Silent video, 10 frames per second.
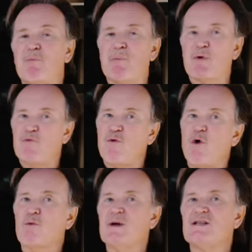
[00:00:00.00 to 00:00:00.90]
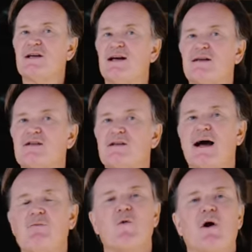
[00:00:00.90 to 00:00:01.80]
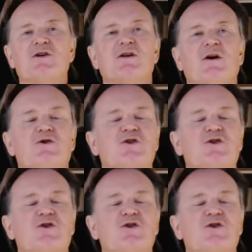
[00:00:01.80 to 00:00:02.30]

But before rinsing it this time, we want you to go